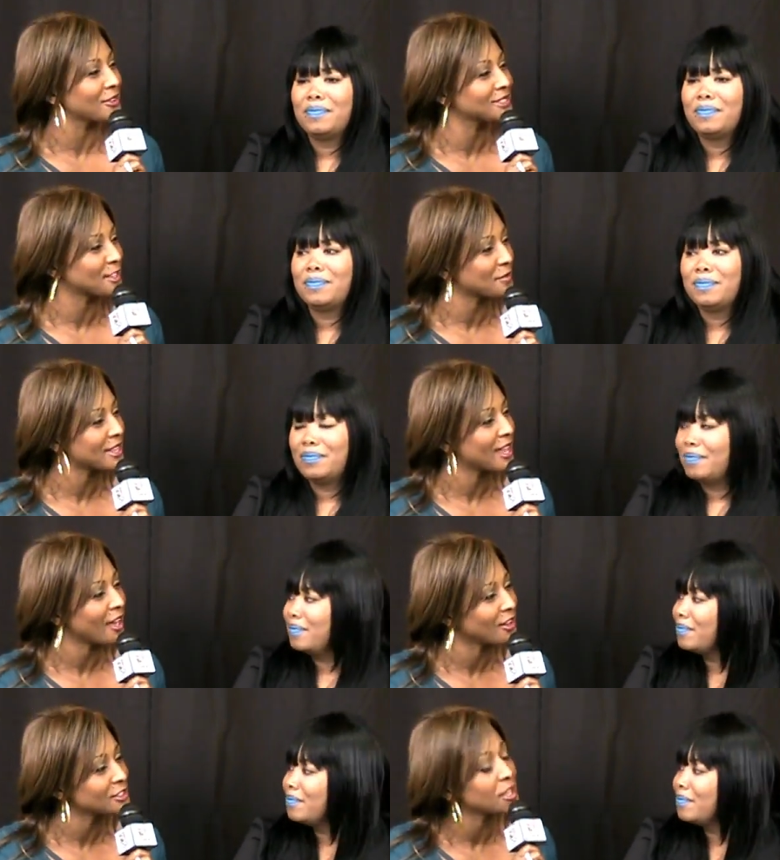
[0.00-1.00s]
Speaker 1: her something
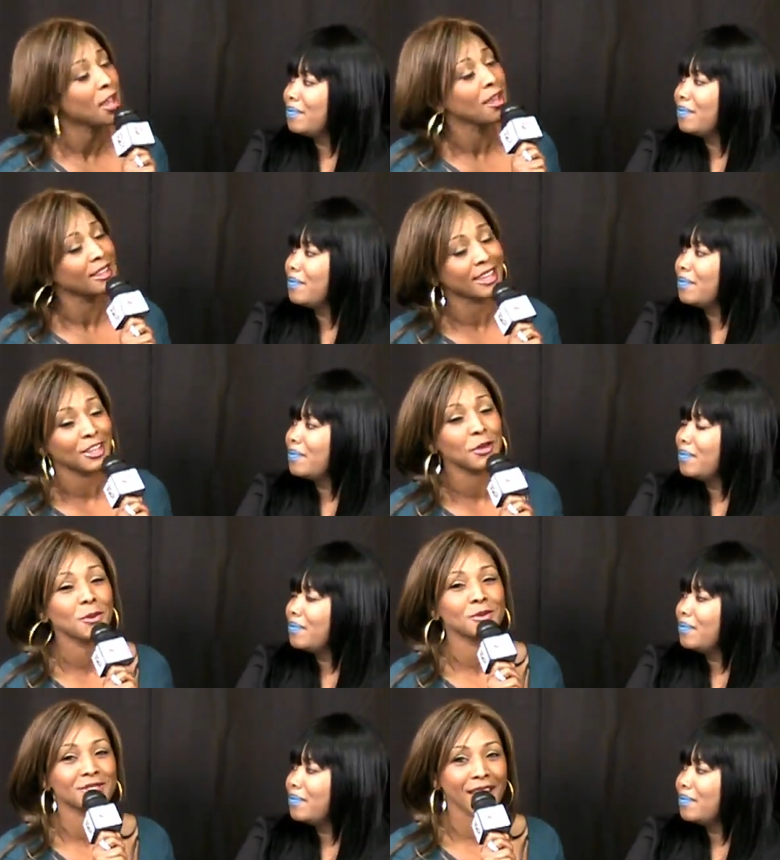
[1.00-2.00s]
else. Can you
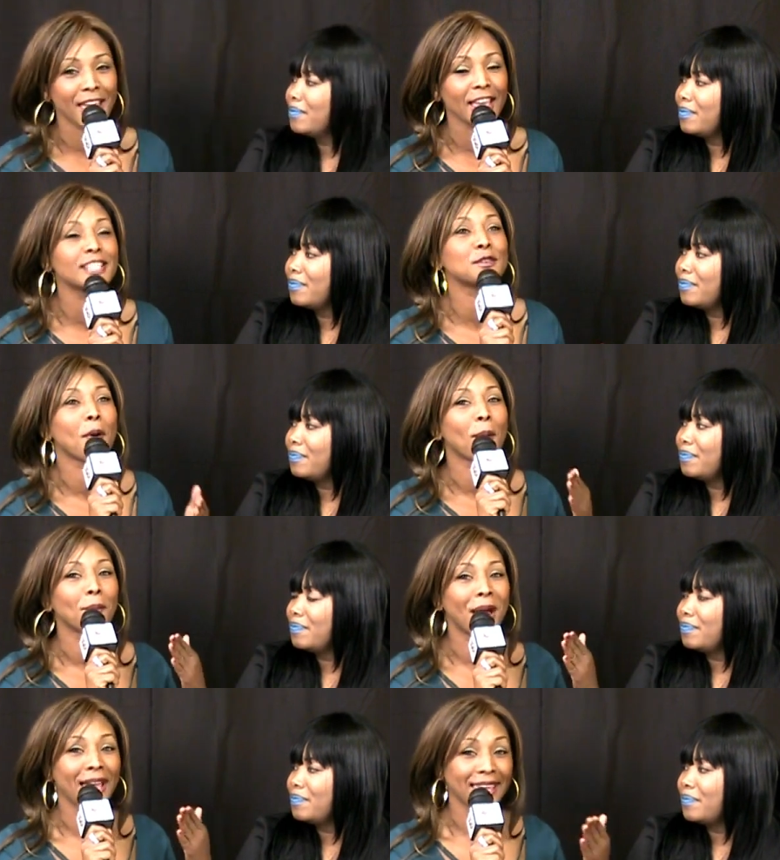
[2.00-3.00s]
say it's
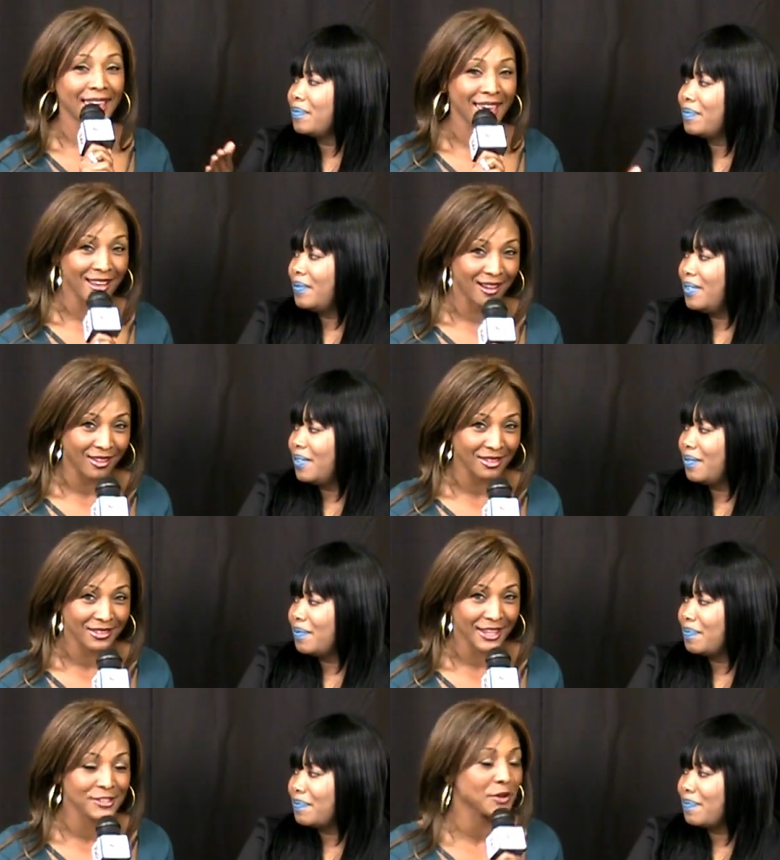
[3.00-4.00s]
Michael
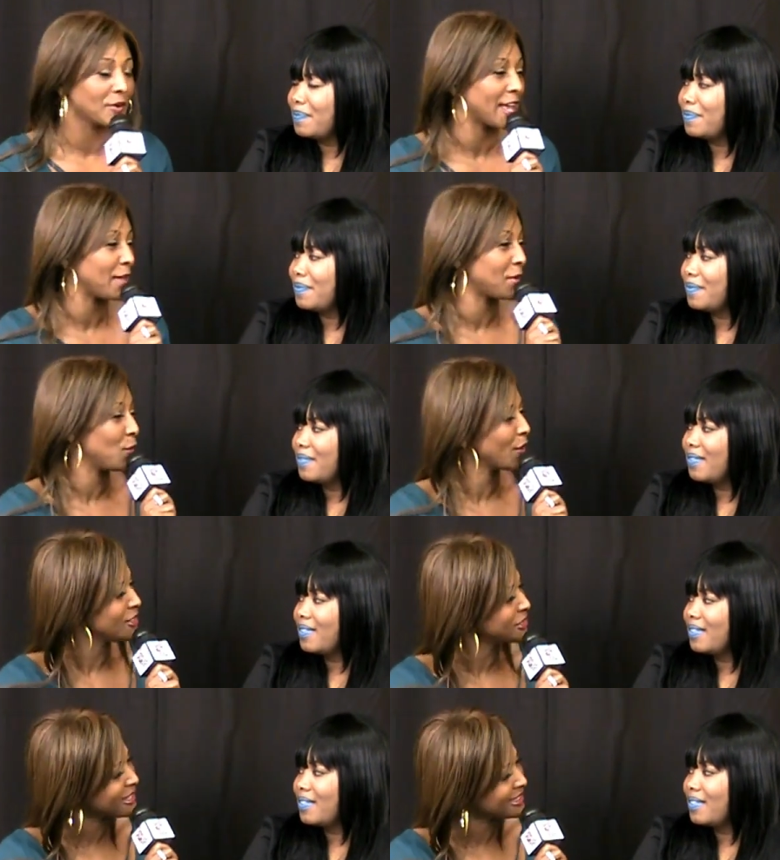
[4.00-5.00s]
is her name. And where did you
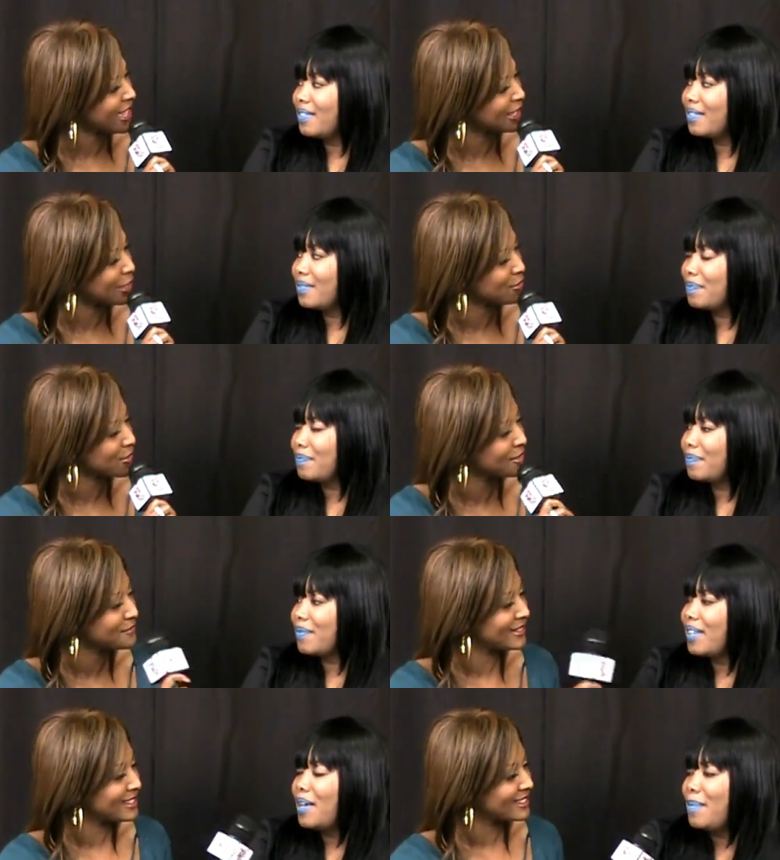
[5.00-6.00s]
get that name from?
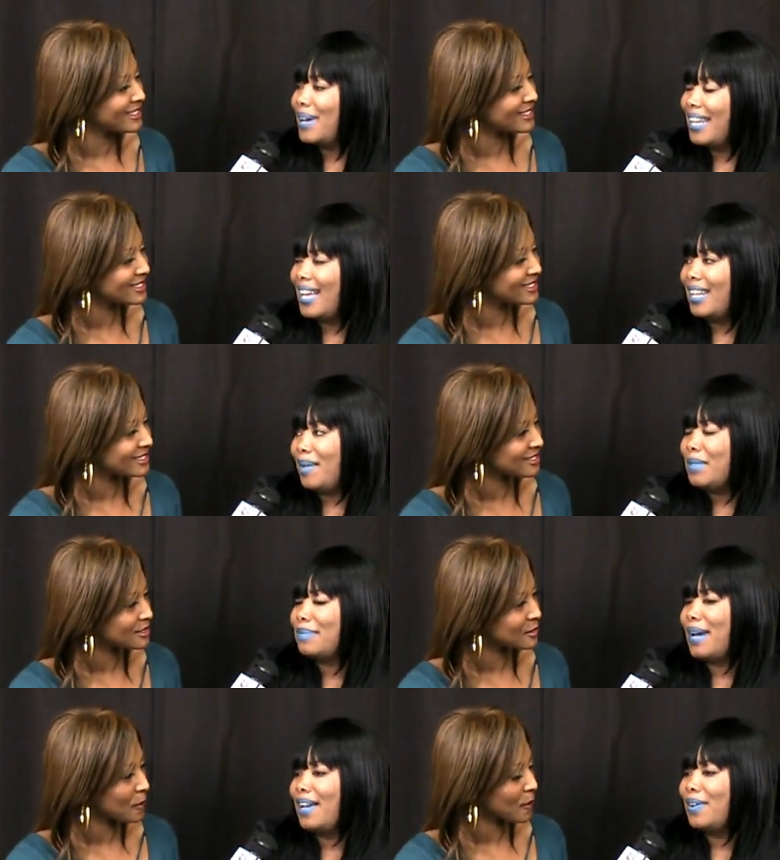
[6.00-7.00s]
Speaker 2: My dad name is
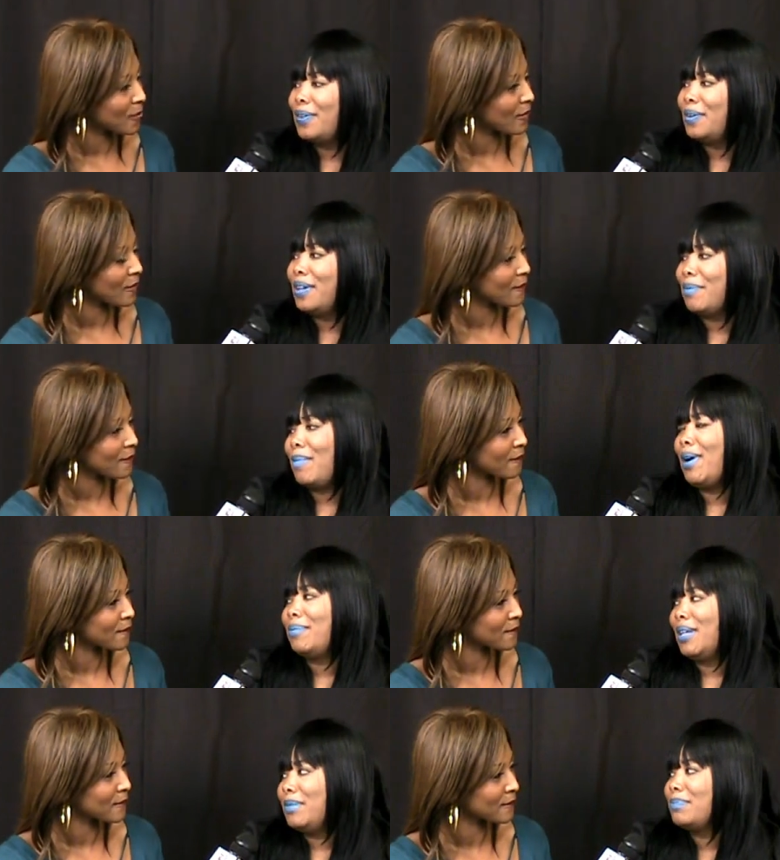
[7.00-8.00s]
Michael and my mom
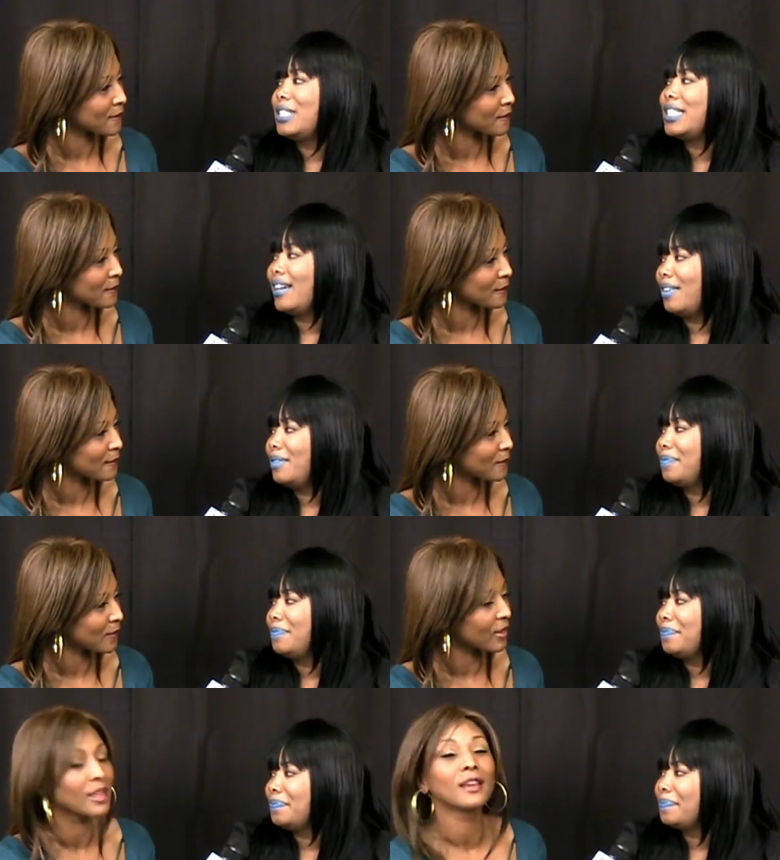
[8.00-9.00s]
name is Michelle.
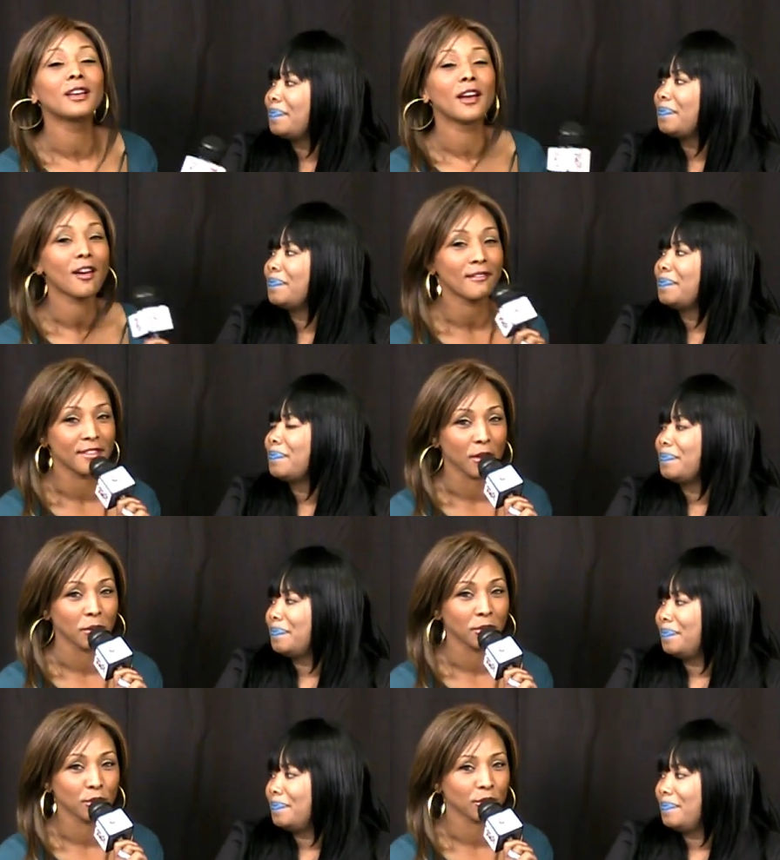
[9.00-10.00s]
Speaker 1: A very
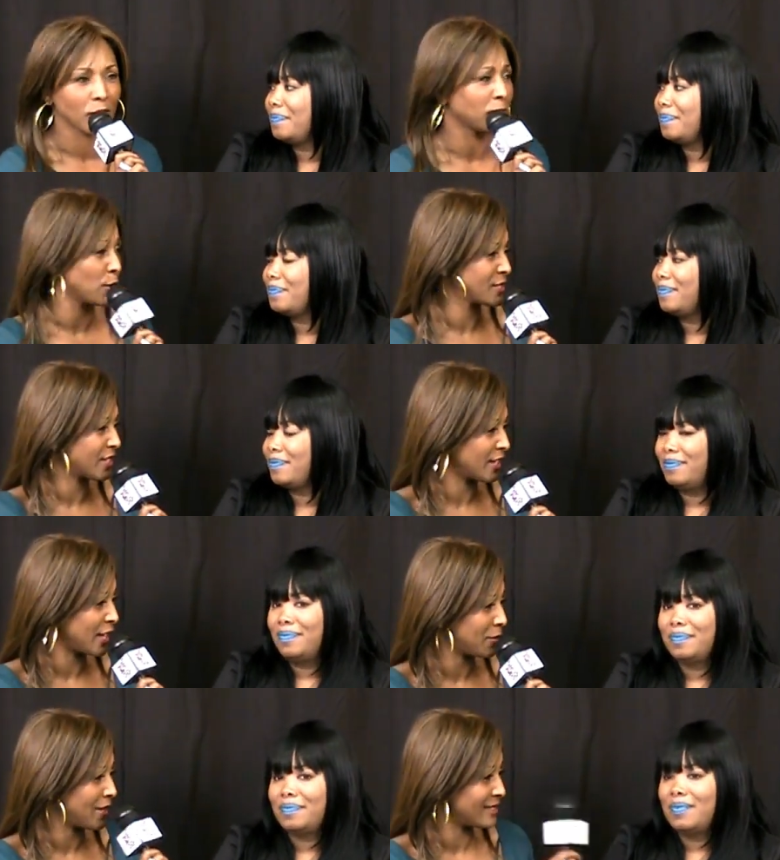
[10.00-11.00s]
beautiful name. And your son
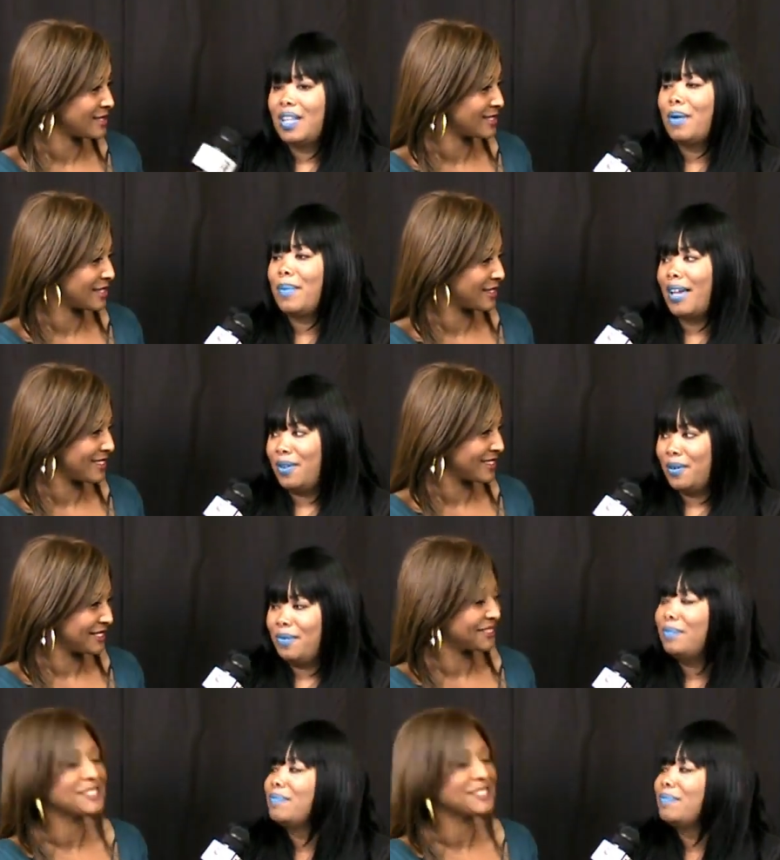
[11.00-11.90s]
name is? Michael.